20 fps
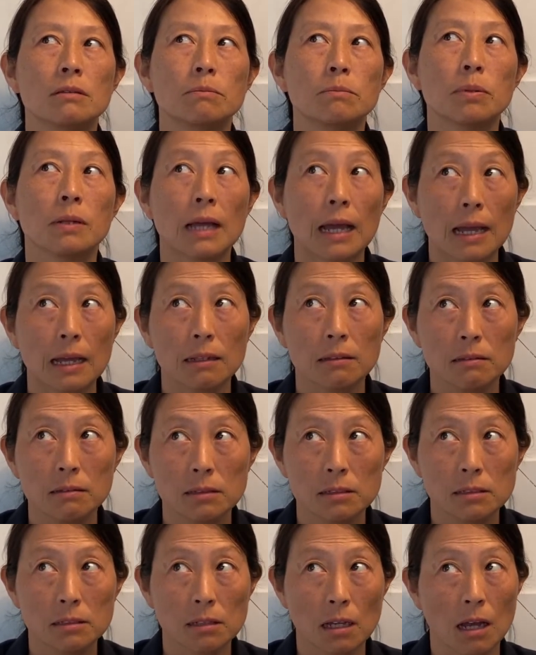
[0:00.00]
plan,
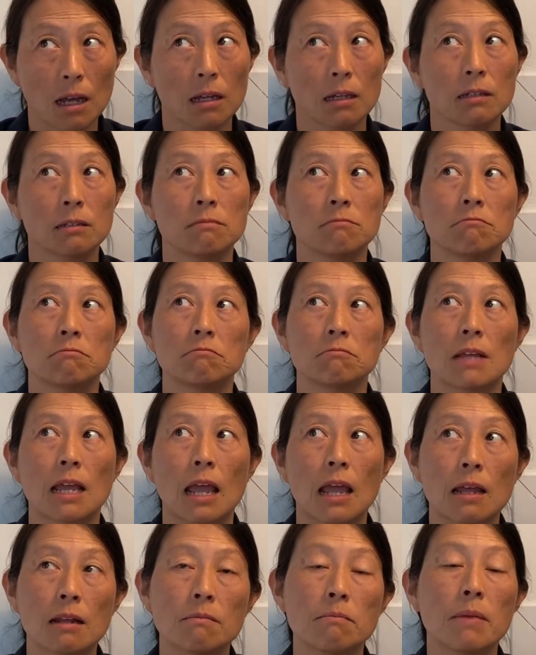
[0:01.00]
design,
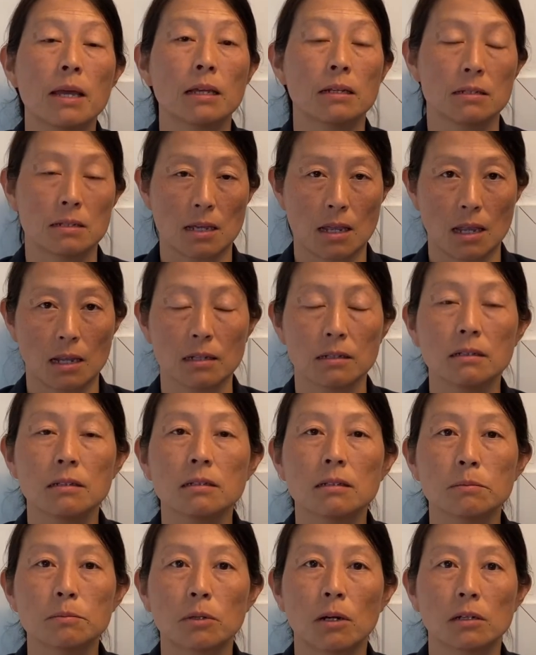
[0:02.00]
and maintain
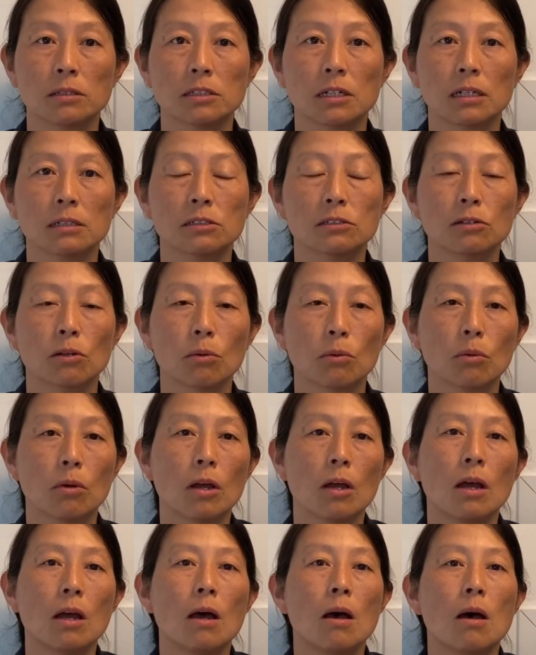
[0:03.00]
the project. So
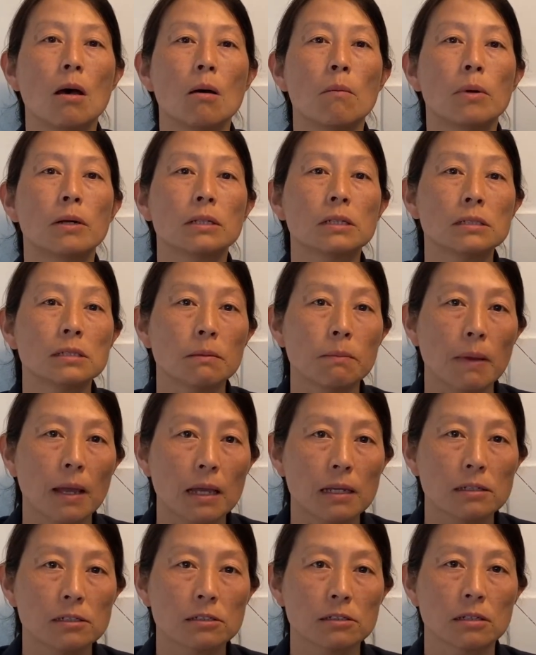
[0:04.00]

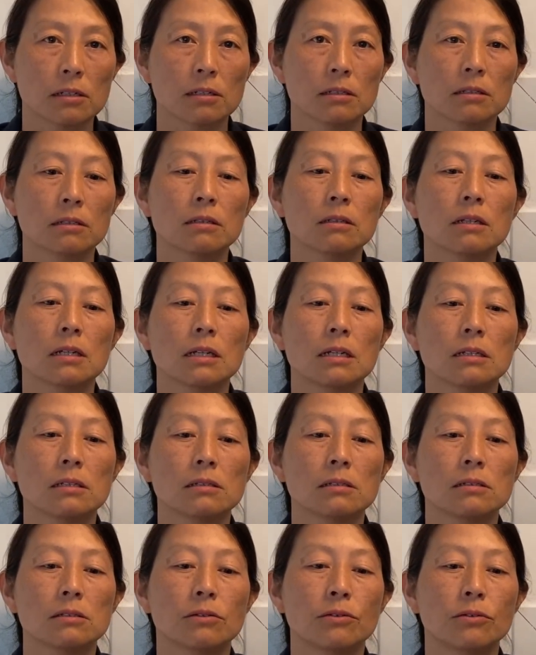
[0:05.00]
participation
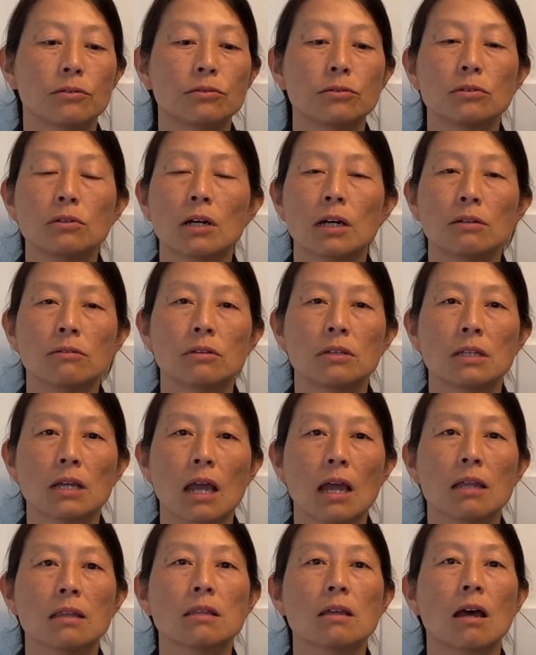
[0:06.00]
is throughout the
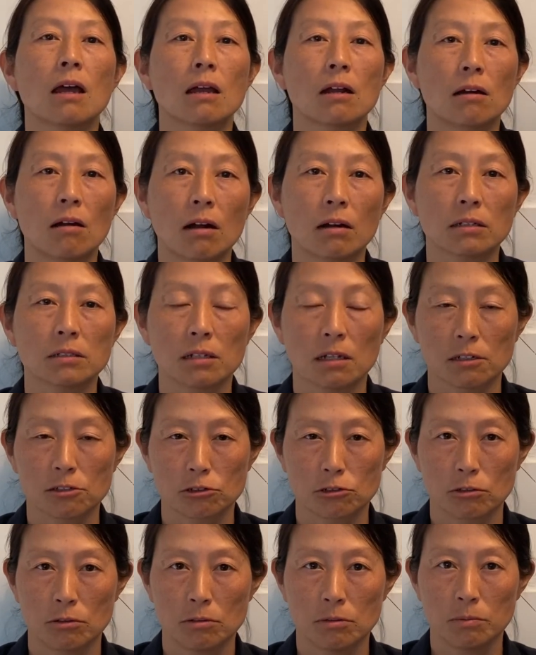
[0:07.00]
entire
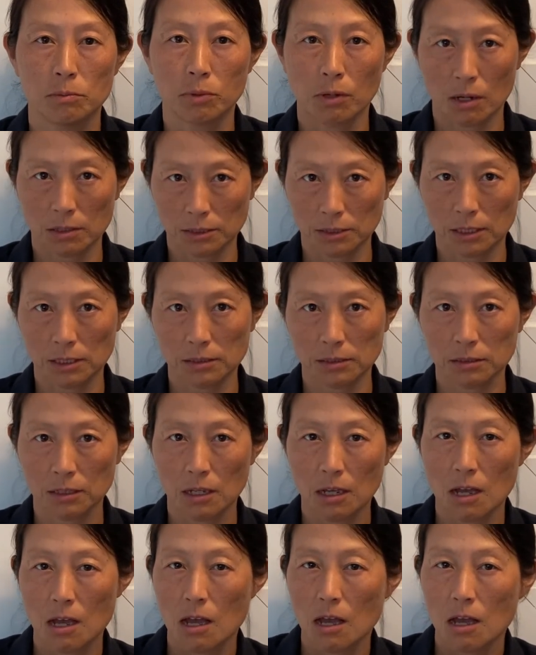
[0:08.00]
architectural process.
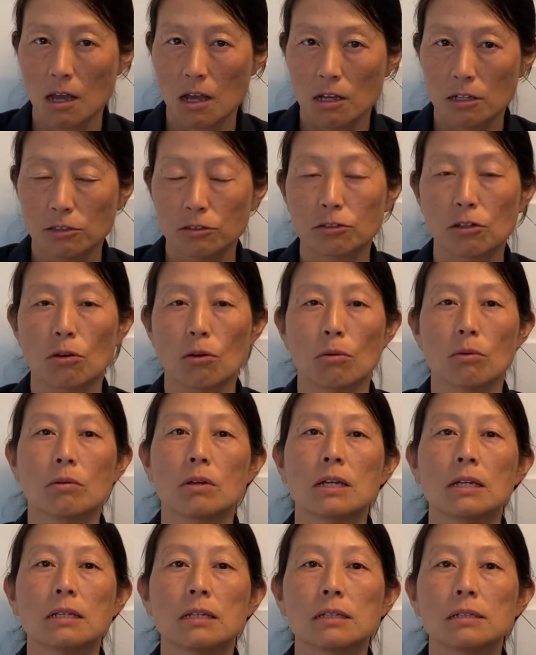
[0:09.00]
So
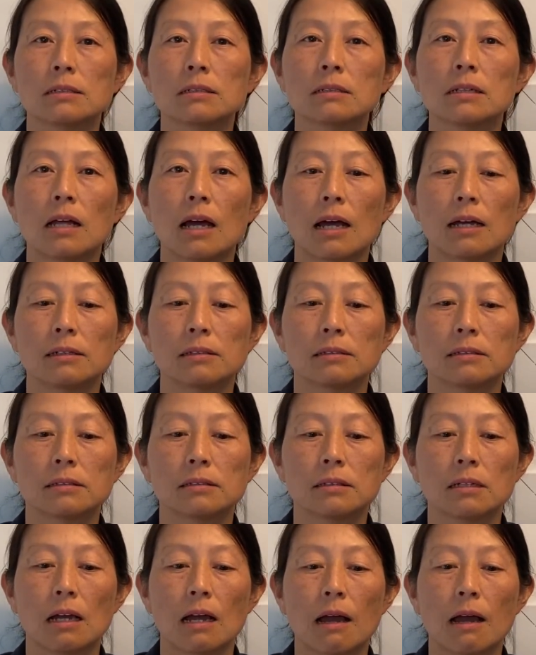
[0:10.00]
in this class,